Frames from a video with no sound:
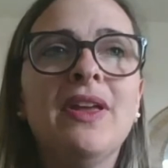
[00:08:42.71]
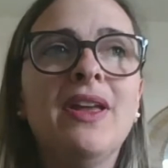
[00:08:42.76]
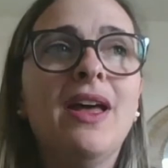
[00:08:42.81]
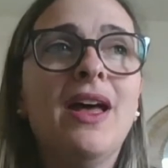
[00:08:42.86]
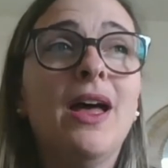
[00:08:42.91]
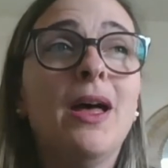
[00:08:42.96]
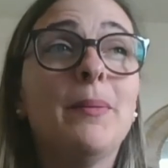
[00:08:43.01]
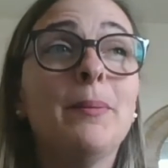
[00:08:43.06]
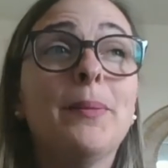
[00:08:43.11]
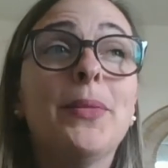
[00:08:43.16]

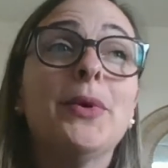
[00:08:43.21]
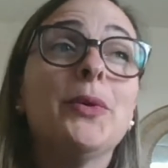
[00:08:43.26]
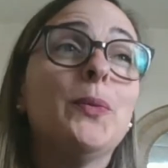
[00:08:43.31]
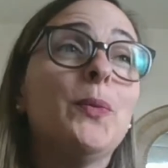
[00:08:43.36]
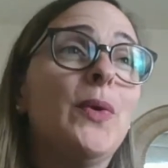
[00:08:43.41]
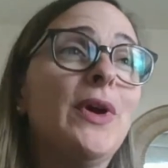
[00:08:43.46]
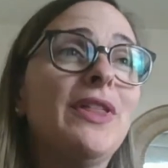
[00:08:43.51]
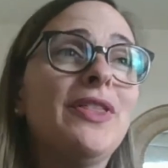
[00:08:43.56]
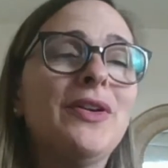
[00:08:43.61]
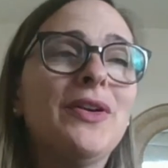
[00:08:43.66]
But
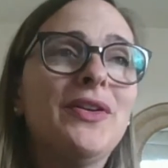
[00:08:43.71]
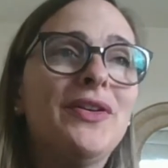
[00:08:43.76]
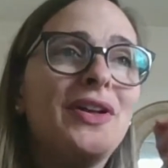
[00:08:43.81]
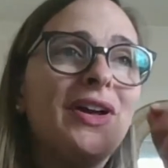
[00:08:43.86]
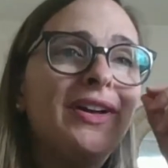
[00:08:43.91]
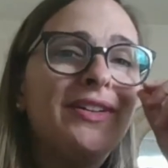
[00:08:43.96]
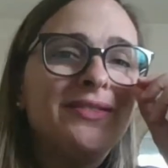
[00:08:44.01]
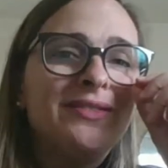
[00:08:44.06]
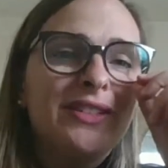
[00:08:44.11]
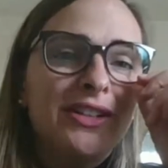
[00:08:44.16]
whether or
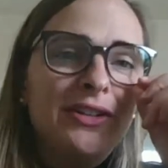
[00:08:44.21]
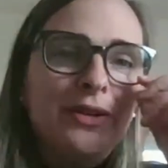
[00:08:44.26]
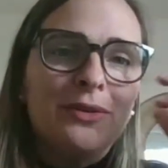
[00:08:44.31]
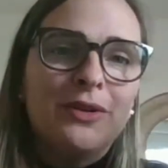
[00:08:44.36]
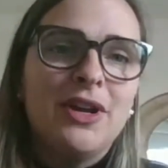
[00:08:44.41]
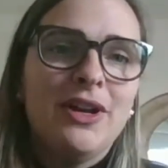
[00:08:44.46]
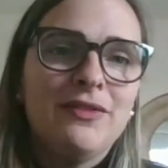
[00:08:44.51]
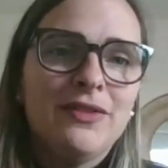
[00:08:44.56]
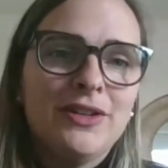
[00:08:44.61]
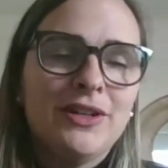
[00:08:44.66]
not,
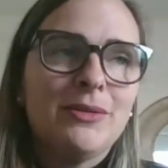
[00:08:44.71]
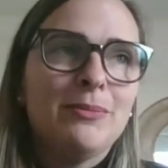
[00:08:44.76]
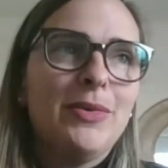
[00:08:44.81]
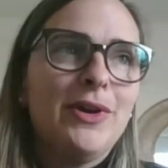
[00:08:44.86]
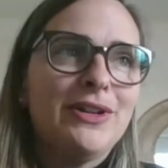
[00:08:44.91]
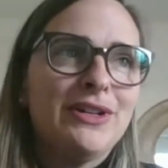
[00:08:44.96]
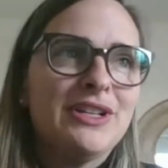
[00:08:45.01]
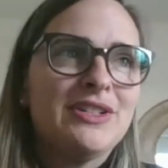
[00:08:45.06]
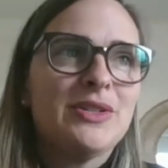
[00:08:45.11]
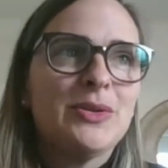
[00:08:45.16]
governing
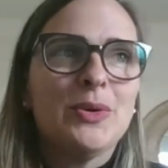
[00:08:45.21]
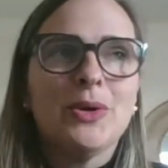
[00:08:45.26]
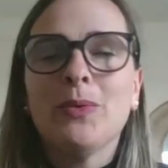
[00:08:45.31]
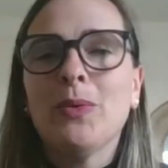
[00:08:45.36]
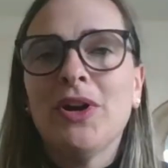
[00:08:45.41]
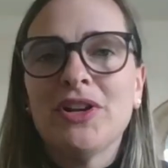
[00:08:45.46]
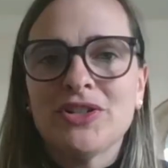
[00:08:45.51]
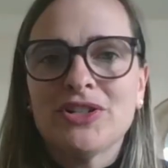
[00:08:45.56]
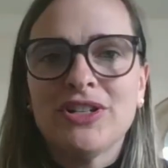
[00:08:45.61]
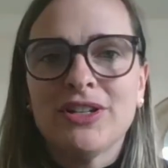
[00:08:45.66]
bodies who are
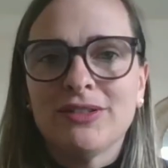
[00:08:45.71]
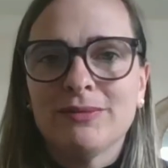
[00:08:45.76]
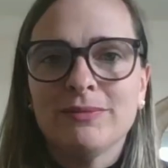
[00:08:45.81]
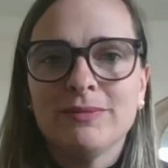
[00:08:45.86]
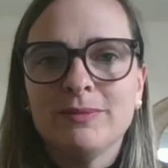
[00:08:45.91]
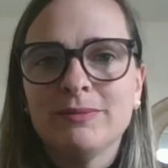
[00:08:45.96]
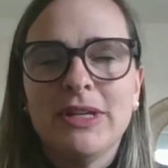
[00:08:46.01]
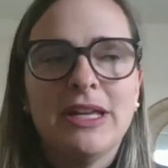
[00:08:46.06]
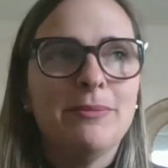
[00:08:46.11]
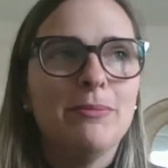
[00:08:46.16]

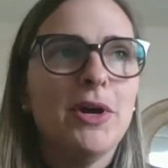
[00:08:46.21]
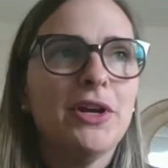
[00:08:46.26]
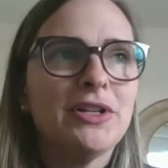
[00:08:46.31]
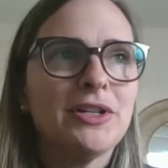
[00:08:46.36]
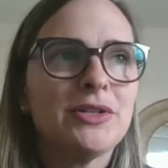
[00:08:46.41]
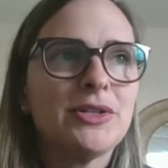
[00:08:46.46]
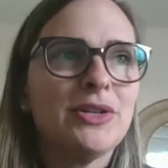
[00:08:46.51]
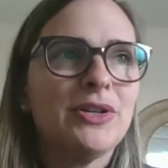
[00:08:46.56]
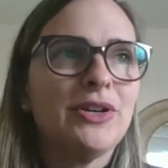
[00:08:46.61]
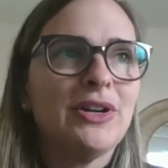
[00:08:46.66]
watching and
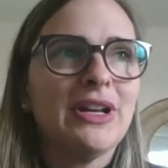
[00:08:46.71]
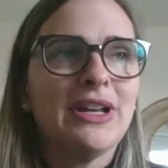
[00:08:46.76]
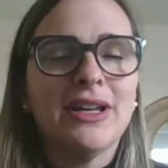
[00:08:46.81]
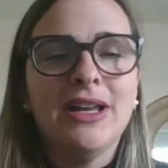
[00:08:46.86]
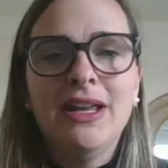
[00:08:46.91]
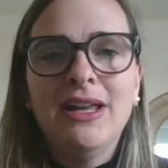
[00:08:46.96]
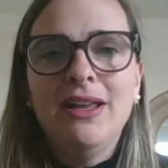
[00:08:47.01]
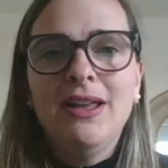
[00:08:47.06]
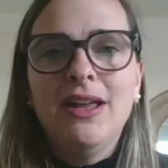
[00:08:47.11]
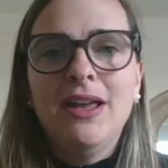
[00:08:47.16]
monitoring
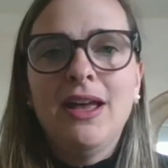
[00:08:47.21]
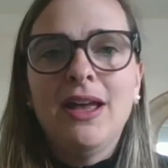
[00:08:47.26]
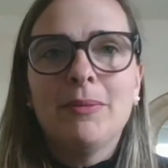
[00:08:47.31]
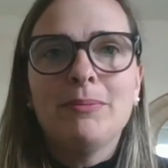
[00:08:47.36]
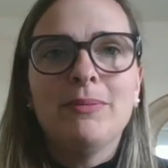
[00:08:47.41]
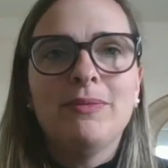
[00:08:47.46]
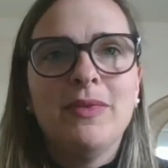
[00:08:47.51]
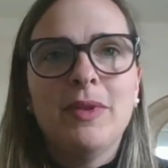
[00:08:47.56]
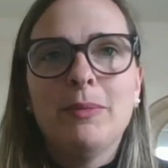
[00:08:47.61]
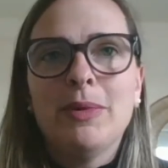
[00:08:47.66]

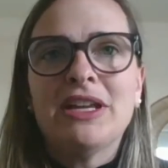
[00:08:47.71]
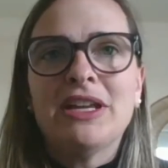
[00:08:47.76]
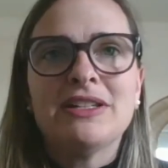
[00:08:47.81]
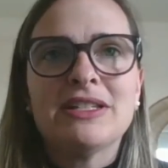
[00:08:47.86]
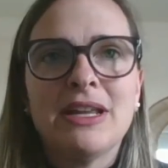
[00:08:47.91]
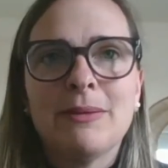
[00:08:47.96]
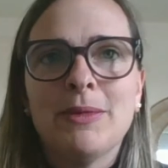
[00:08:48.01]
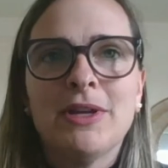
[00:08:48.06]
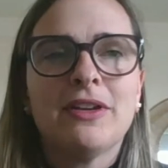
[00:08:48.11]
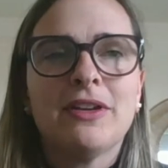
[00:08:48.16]
the
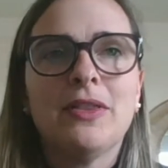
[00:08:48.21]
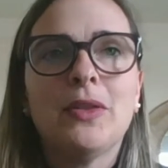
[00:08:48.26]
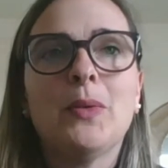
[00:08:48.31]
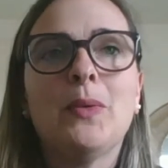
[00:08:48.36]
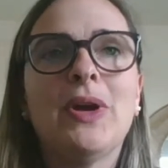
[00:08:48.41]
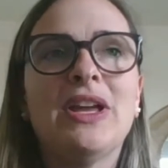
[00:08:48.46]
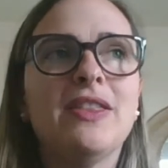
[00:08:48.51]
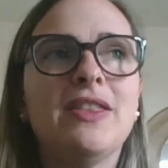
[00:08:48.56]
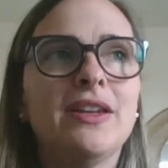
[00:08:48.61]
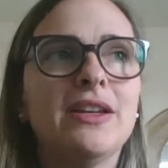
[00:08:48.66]
pandemic and the
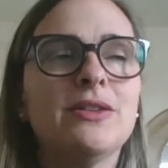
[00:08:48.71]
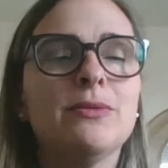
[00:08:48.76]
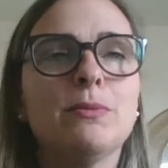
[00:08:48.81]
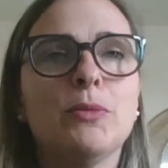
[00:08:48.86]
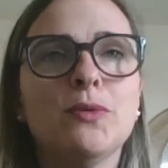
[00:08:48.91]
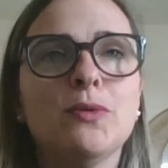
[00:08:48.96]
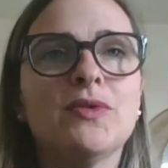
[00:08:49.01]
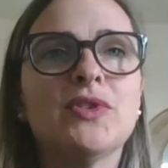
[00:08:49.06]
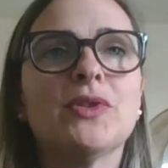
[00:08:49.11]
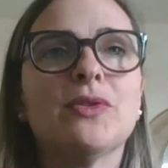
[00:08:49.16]
way that it
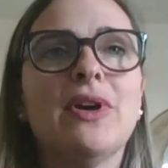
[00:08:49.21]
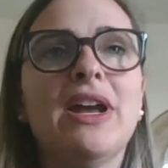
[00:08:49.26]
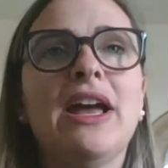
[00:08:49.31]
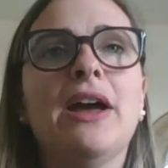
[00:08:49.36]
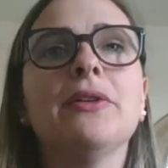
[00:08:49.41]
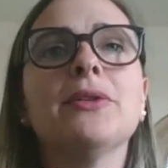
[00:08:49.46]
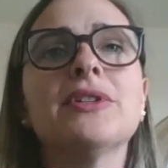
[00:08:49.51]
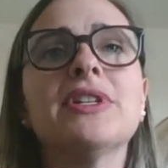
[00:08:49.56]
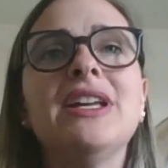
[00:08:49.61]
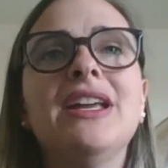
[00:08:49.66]
moves
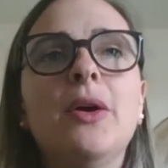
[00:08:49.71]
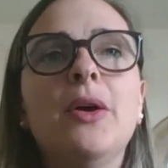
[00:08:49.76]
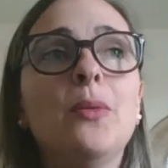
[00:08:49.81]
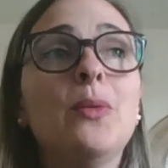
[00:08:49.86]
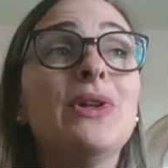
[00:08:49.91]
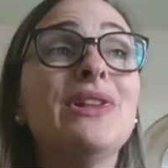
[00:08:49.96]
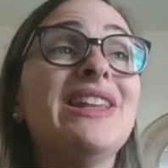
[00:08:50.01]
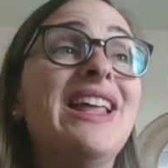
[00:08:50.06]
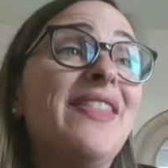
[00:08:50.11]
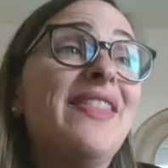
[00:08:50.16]
around
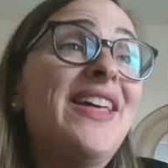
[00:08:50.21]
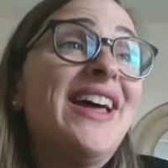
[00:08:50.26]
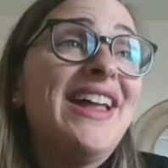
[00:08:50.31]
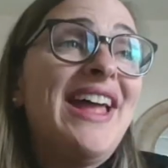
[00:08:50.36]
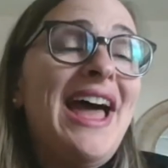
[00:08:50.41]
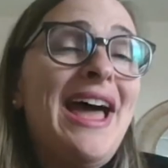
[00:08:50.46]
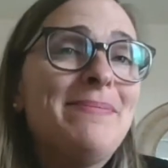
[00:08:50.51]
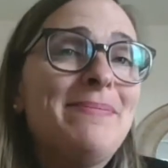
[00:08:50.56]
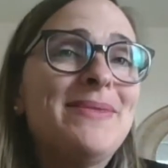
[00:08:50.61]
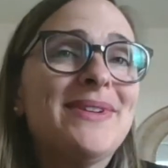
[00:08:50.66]
will let that
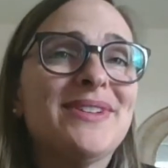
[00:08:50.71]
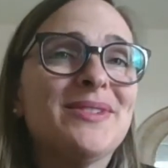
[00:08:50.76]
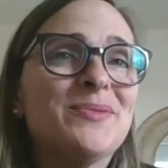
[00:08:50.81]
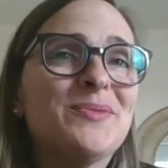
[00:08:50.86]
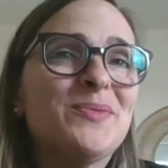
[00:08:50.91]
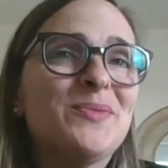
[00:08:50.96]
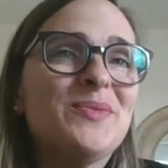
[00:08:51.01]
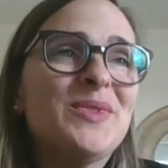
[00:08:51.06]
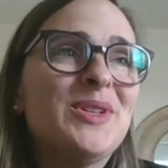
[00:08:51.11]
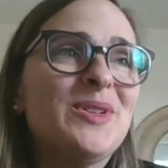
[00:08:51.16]

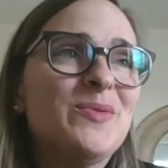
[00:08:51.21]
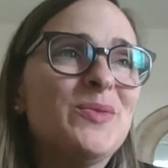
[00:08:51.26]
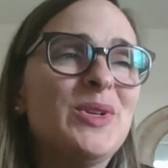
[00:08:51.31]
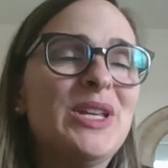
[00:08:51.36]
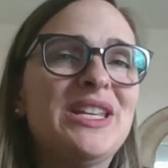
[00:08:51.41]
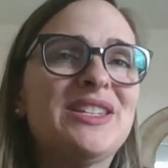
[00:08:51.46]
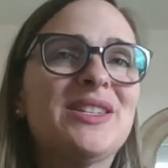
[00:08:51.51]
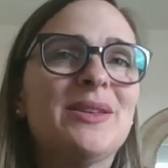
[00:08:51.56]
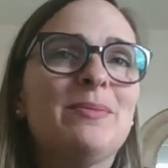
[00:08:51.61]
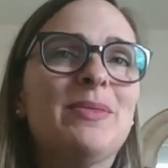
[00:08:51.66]
happen
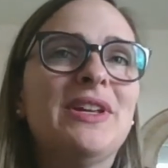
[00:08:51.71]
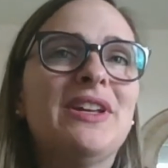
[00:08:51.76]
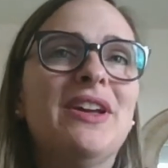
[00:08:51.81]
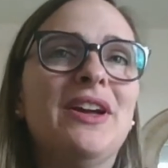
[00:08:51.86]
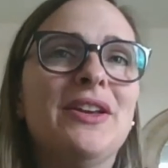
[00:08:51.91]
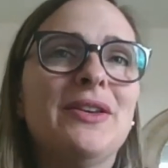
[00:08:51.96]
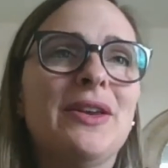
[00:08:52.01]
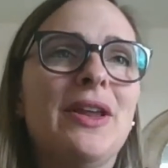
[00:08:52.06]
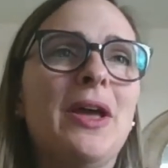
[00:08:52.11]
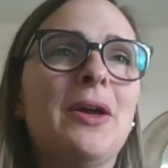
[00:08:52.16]
is a big
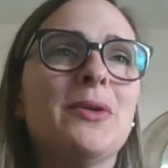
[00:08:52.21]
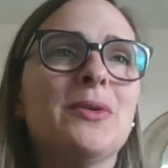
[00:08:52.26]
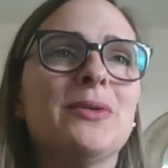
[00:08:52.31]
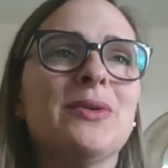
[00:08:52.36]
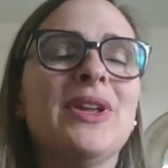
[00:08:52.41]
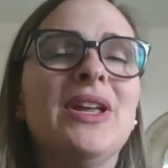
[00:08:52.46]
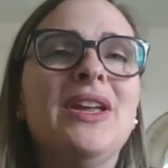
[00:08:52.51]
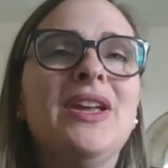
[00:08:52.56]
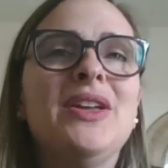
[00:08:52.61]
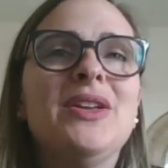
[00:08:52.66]
unknown.